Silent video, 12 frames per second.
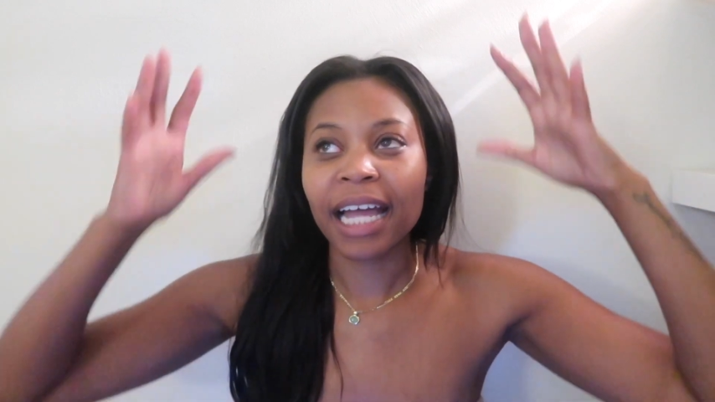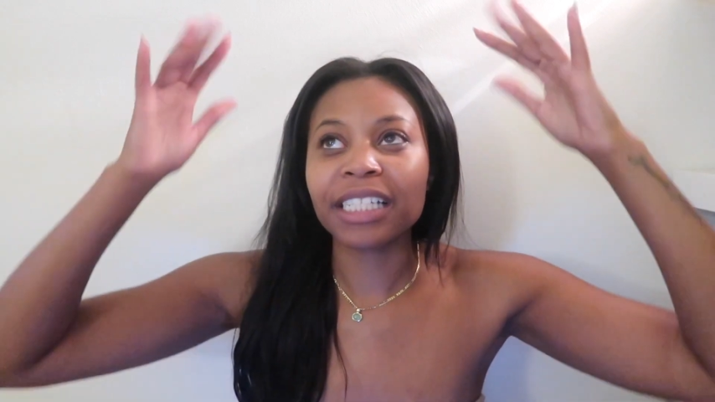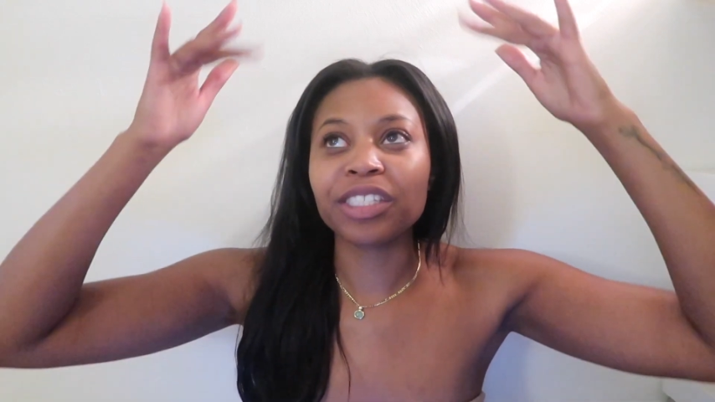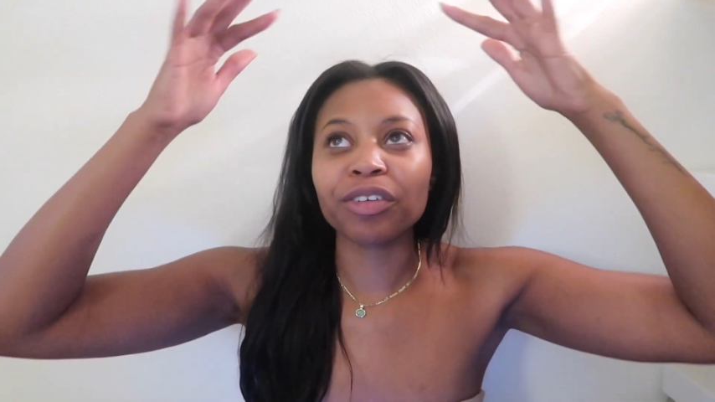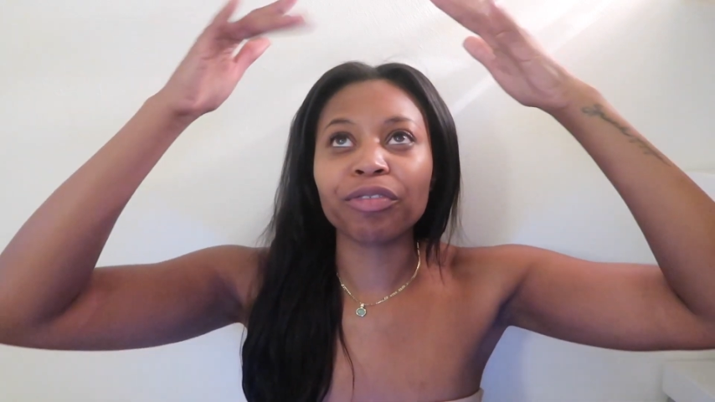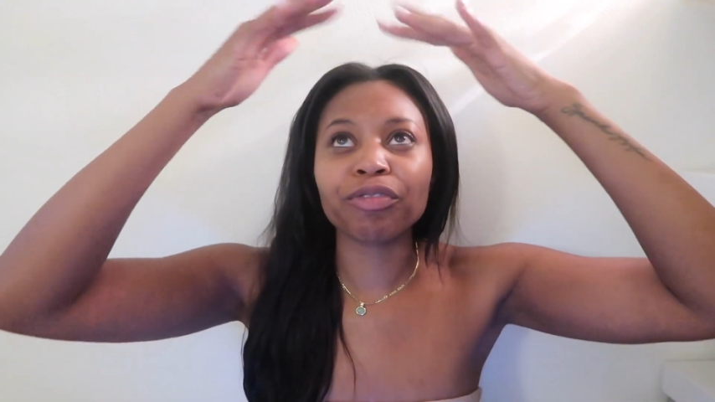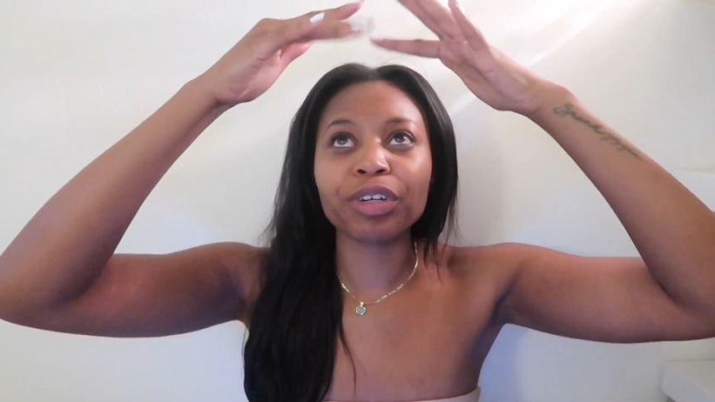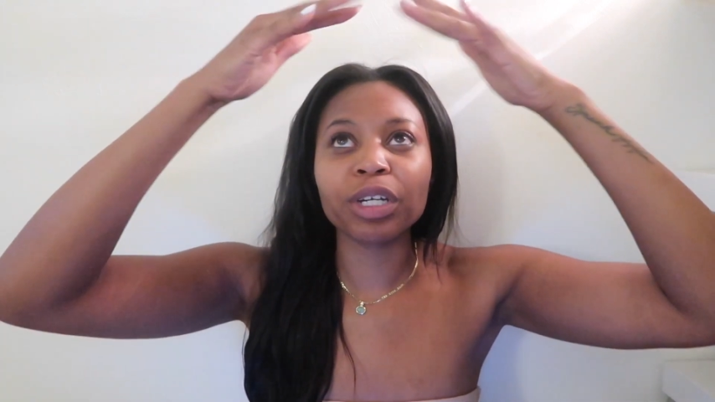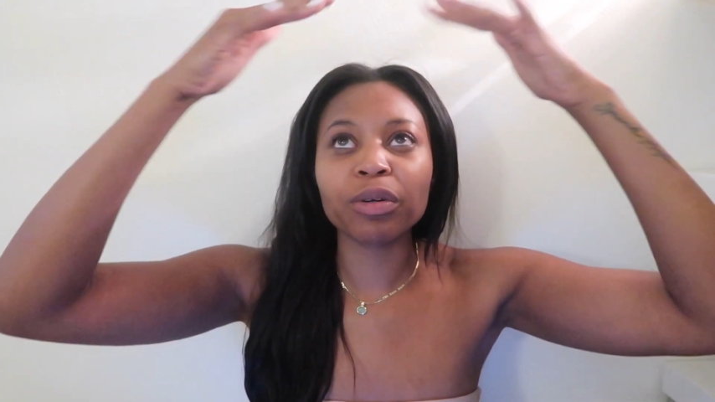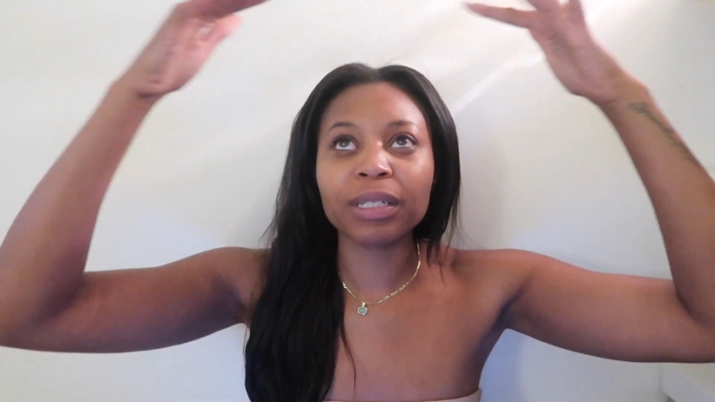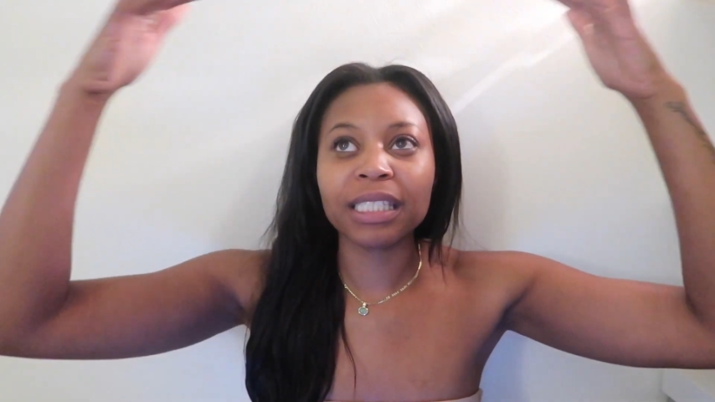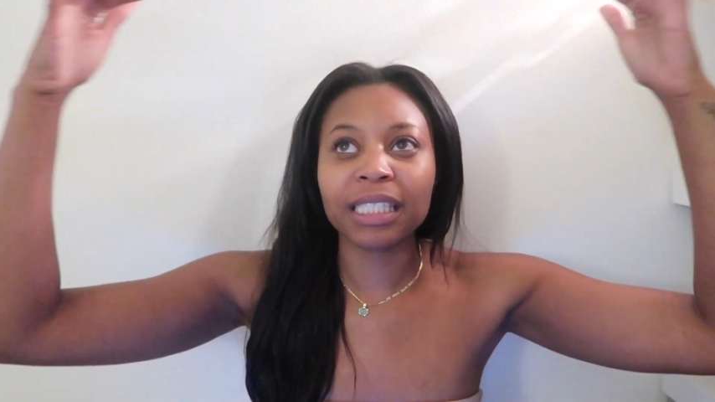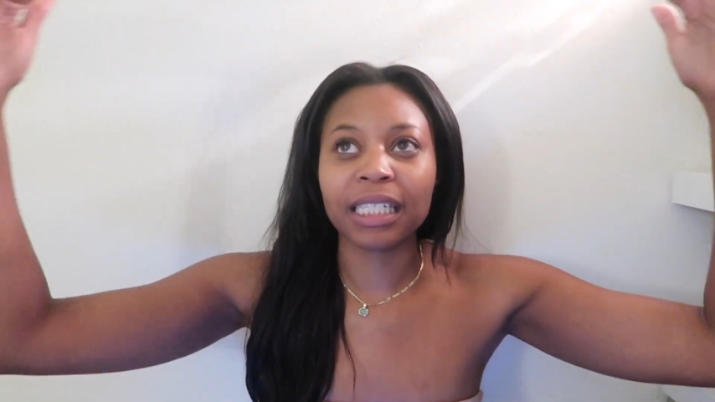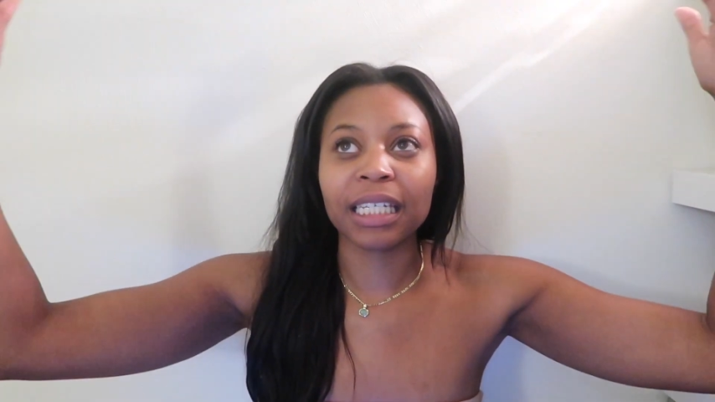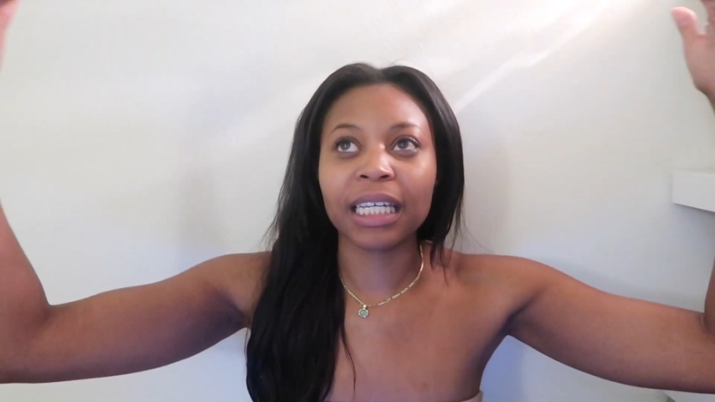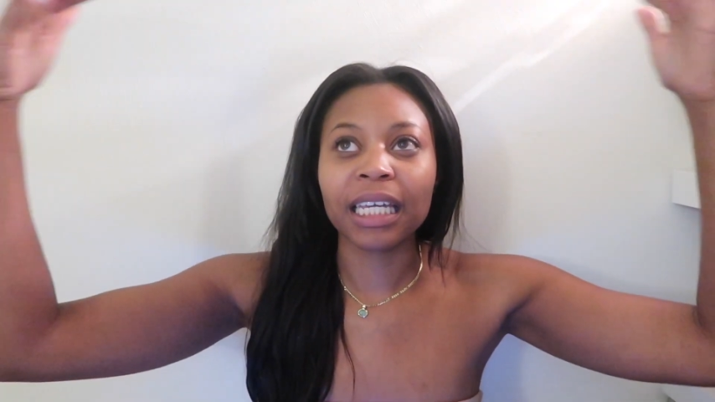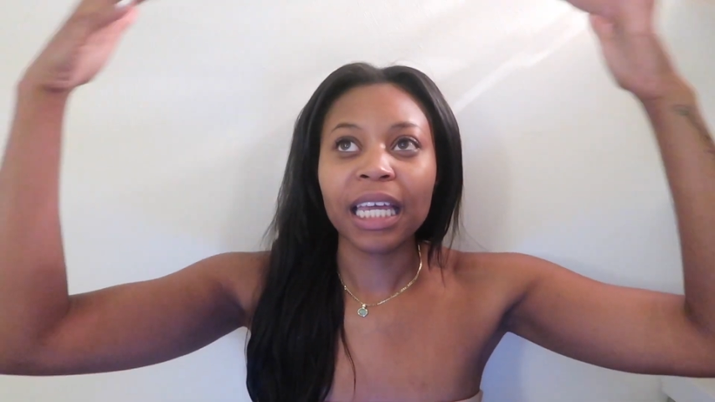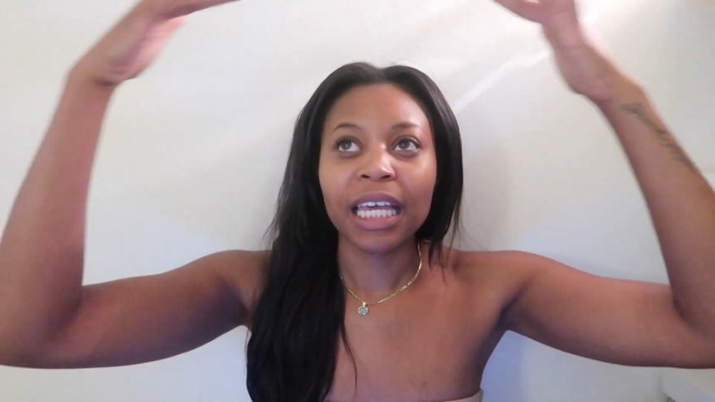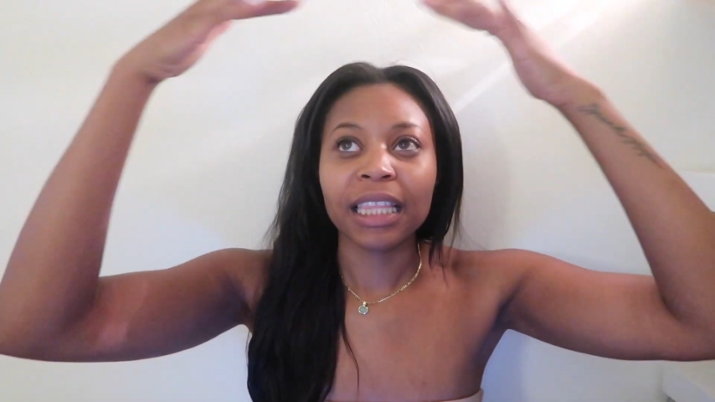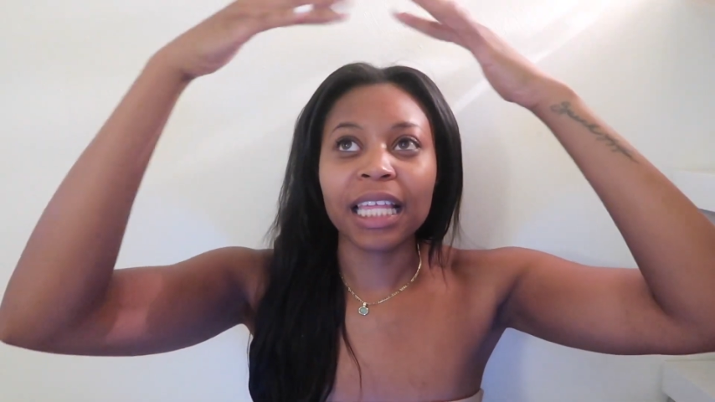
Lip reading: It's a frequency